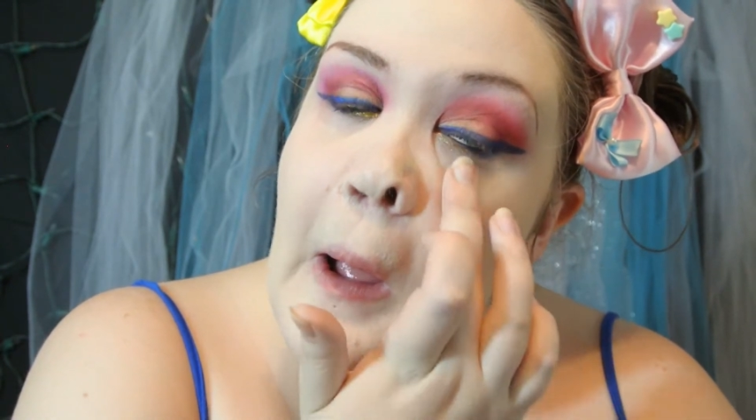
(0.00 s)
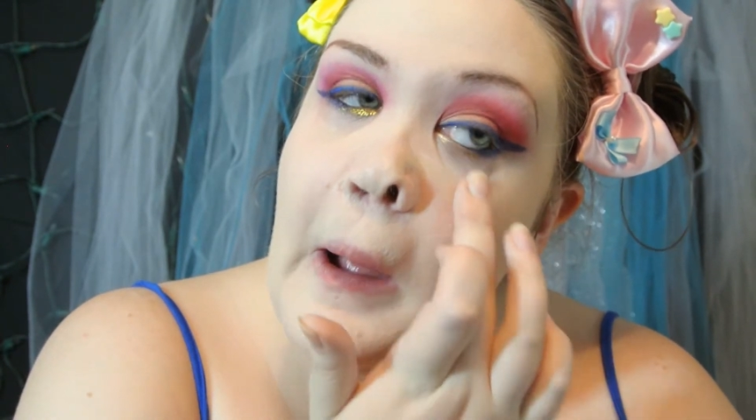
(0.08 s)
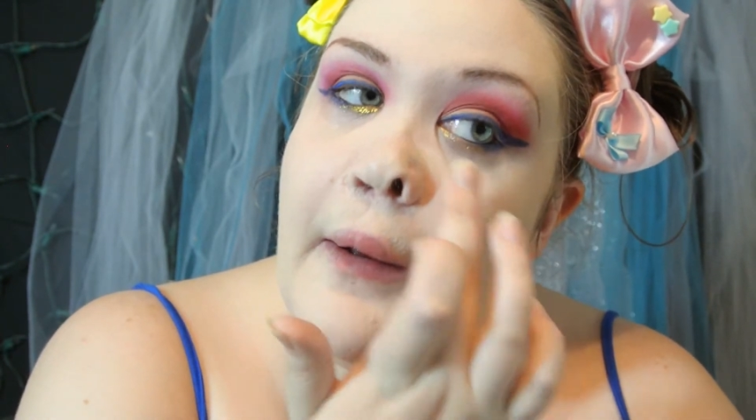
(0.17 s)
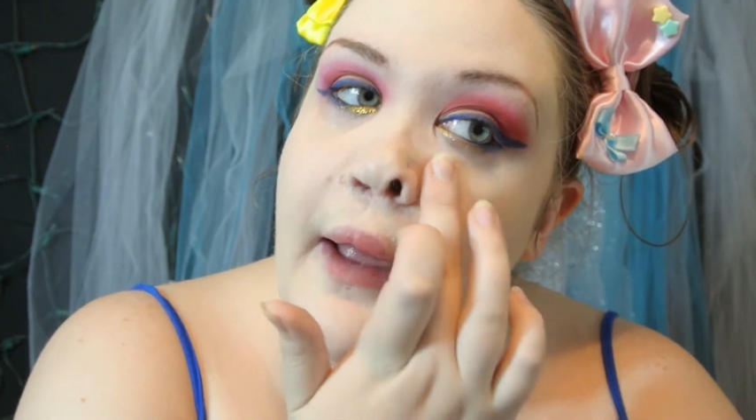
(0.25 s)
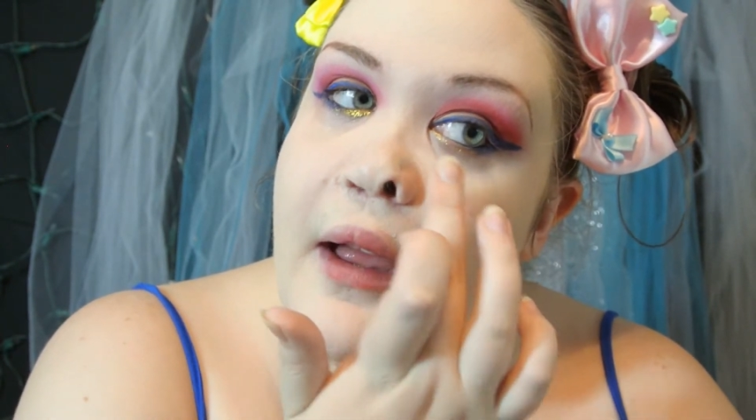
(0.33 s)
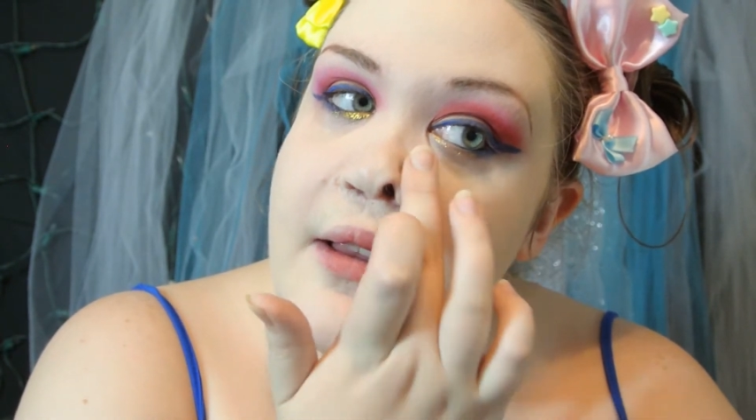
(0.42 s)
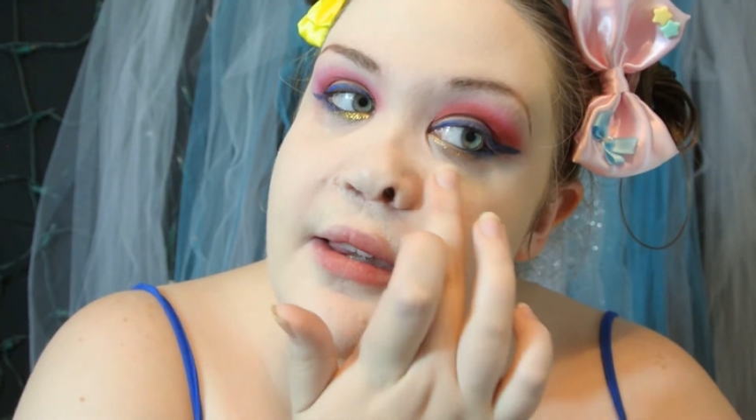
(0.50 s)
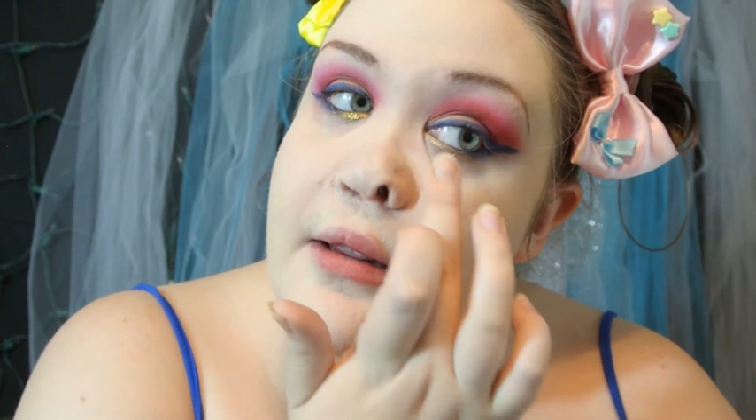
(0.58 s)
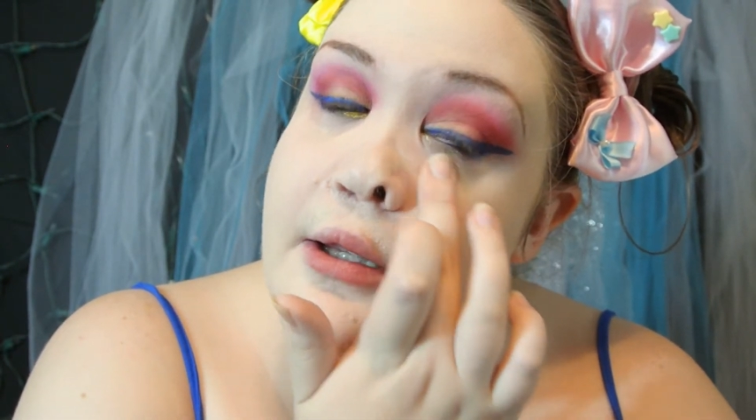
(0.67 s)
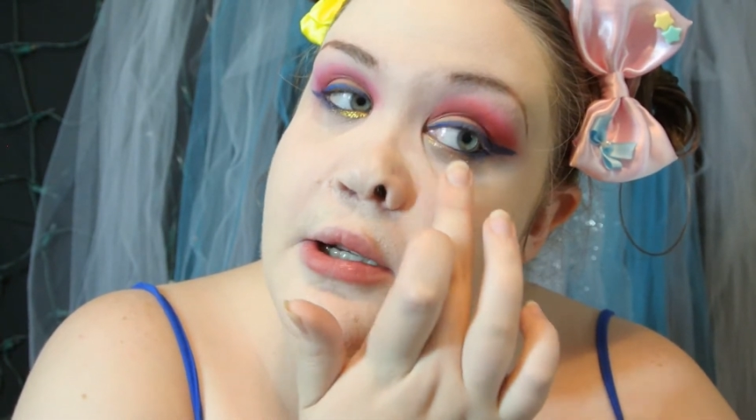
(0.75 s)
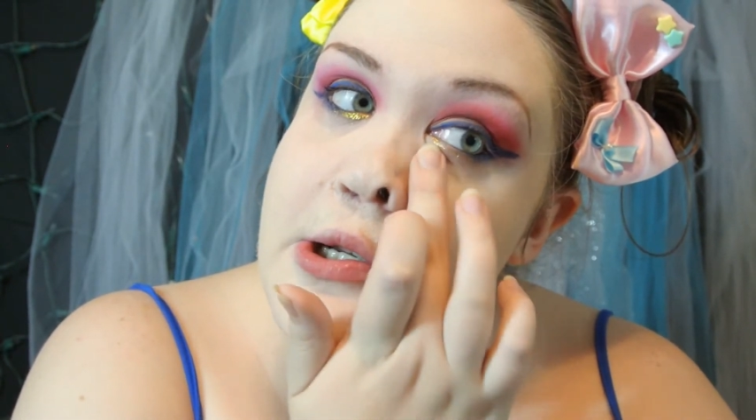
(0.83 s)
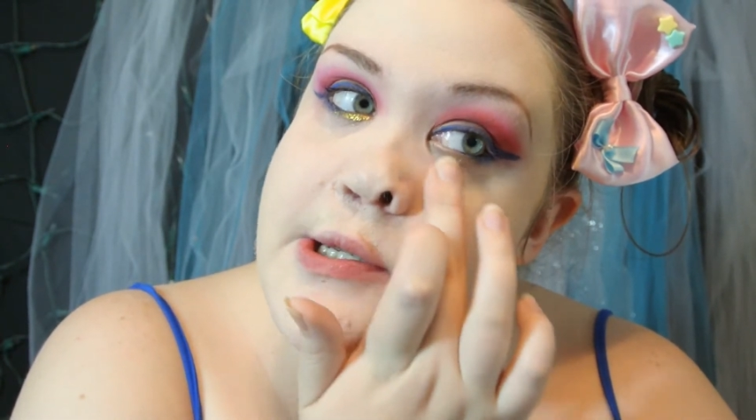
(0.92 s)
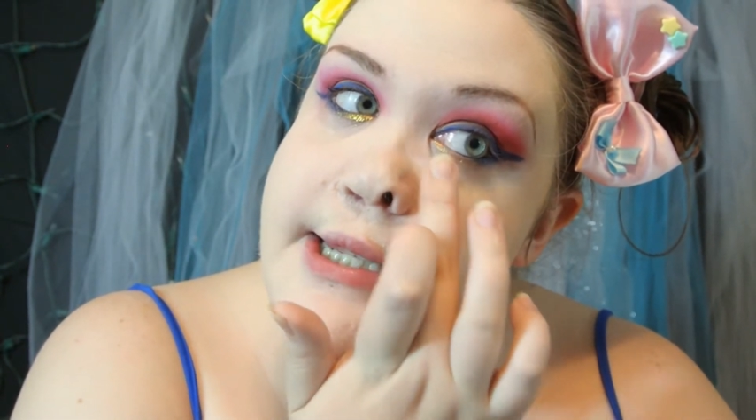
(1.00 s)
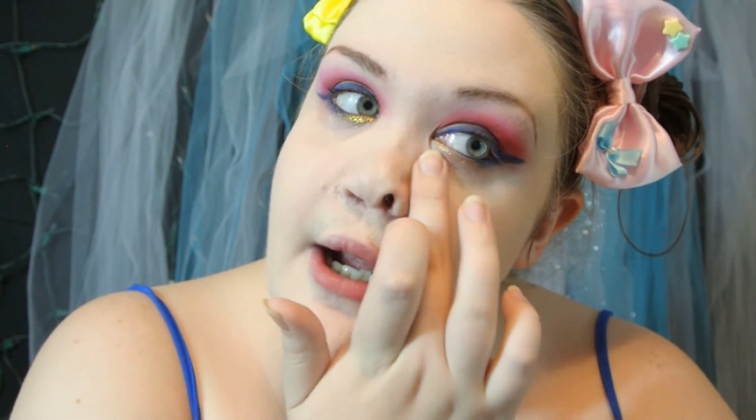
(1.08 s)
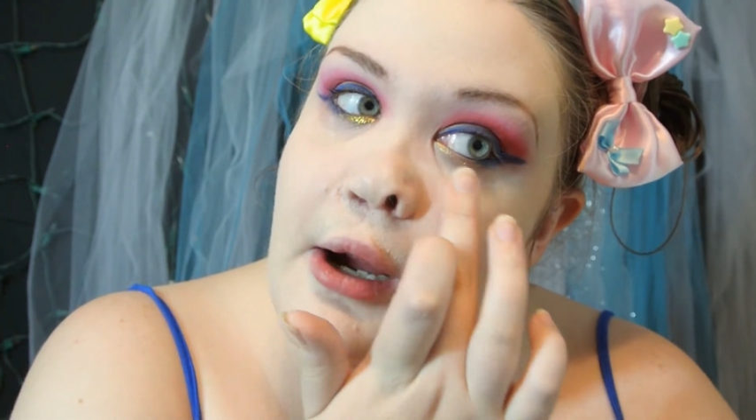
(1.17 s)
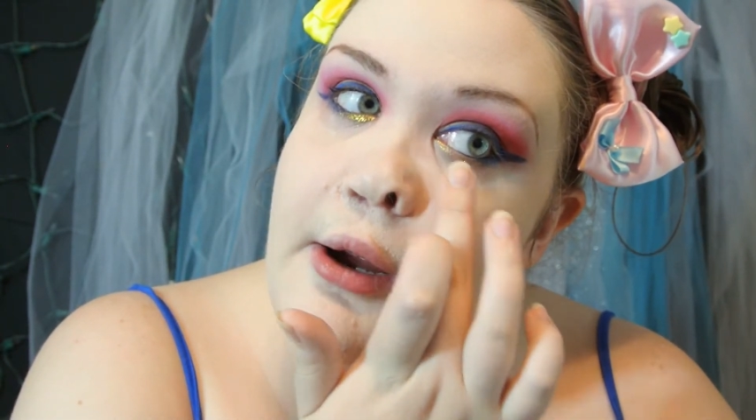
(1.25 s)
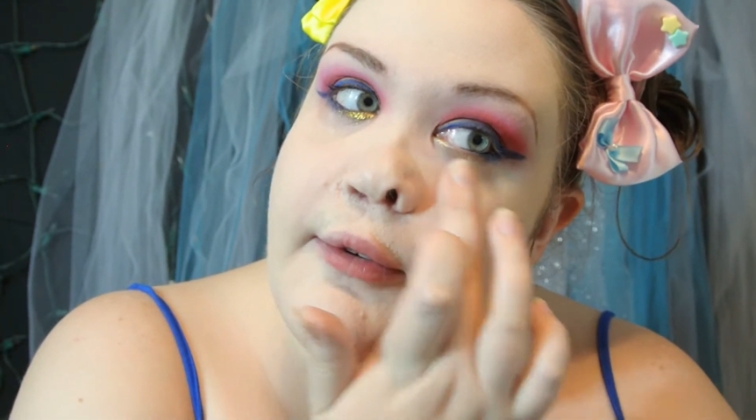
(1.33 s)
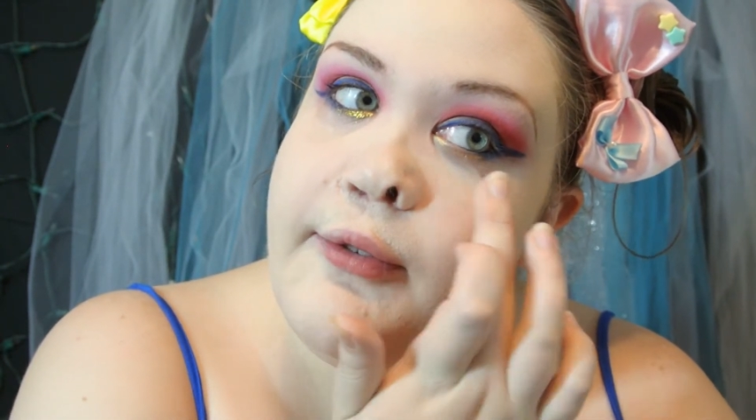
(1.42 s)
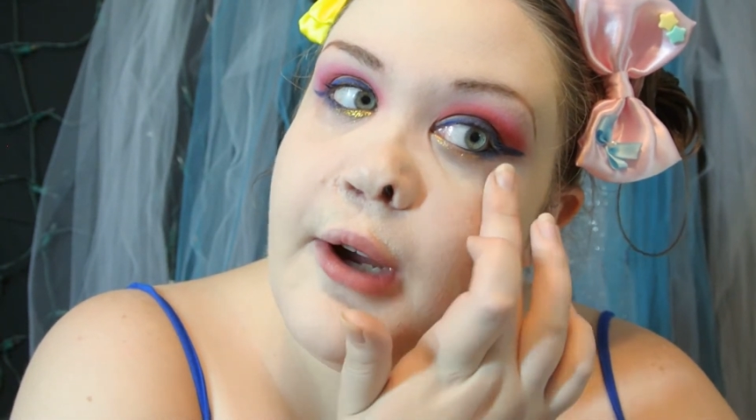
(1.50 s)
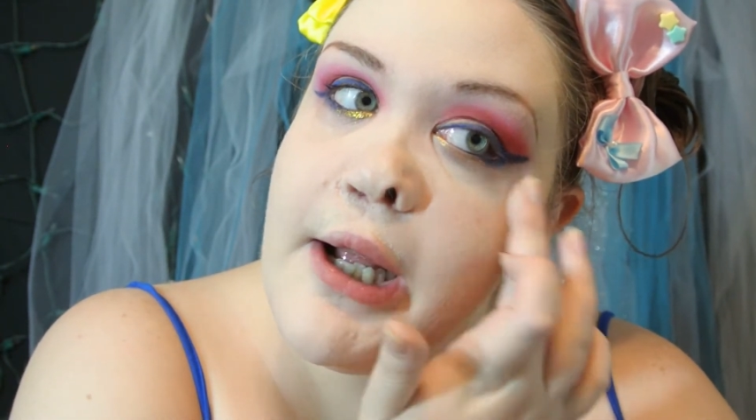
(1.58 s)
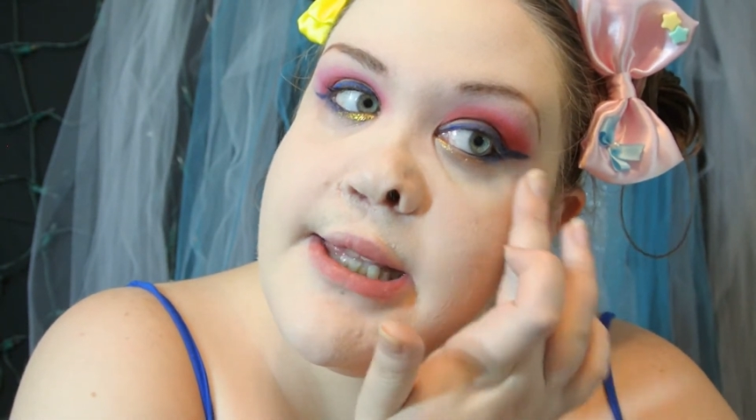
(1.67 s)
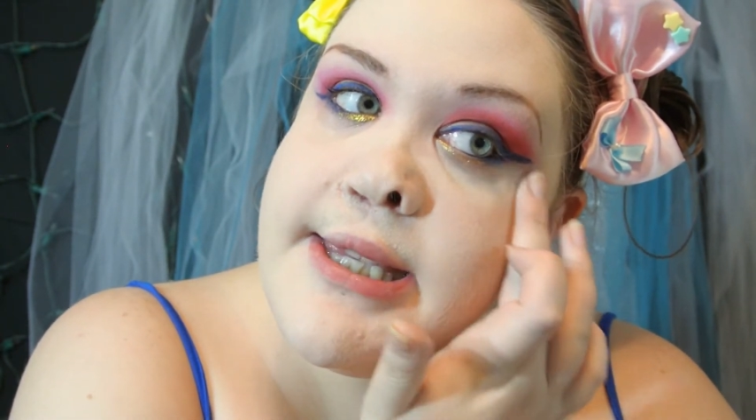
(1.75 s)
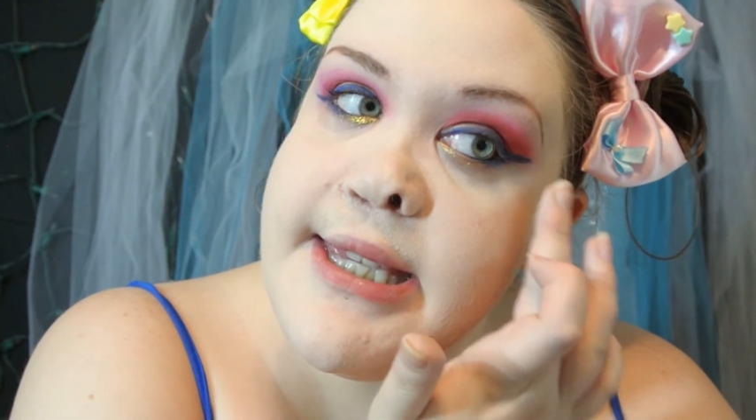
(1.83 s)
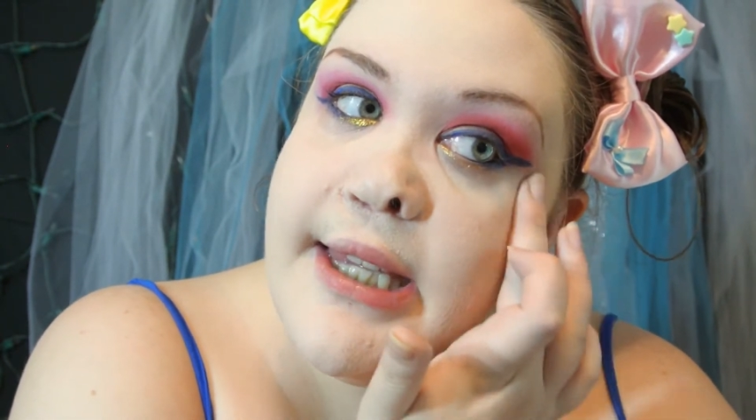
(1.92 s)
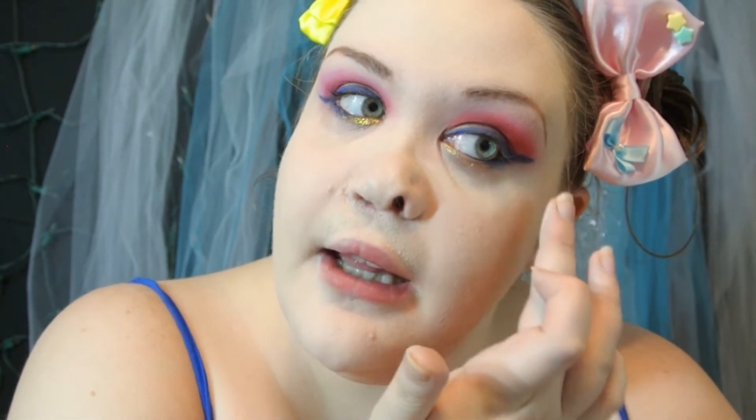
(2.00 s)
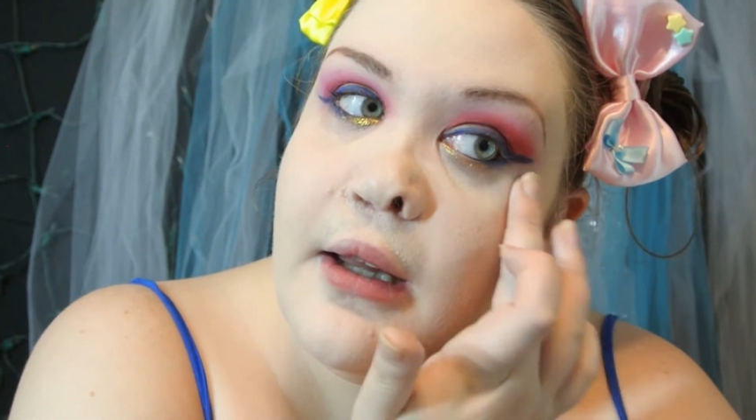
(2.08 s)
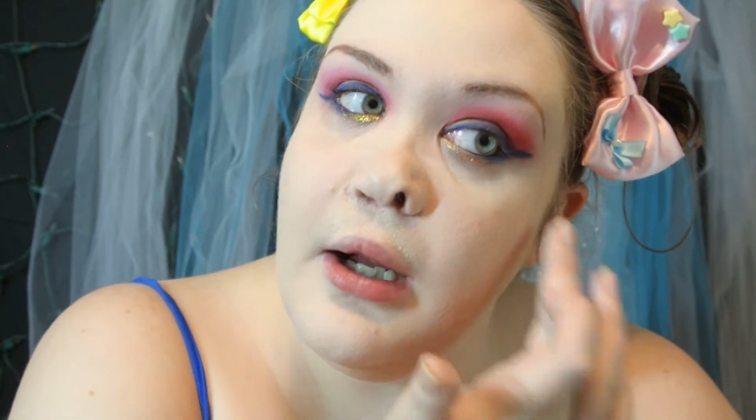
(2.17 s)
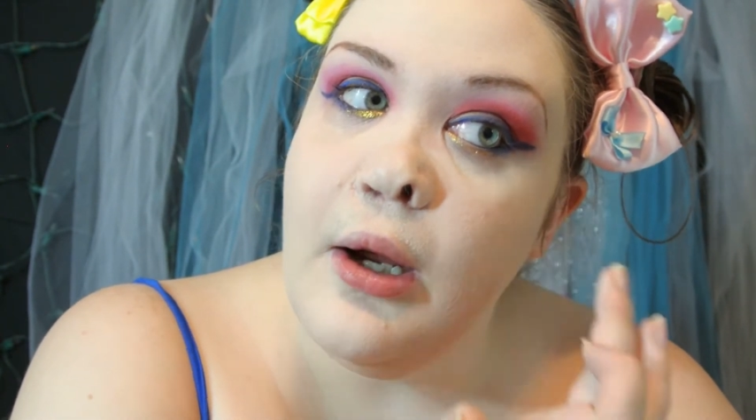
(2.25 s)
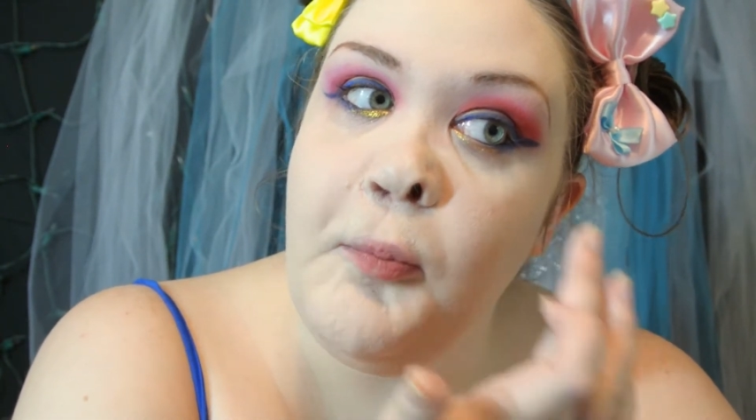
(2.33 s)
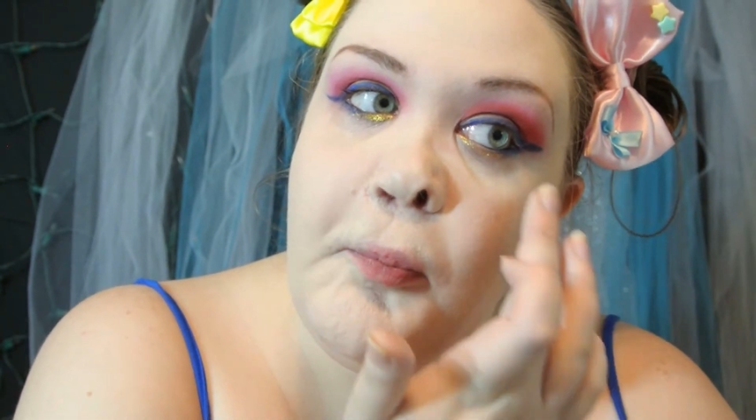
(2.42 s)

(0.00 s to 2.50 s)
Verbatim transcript: Okay, it's a little dark for concealer,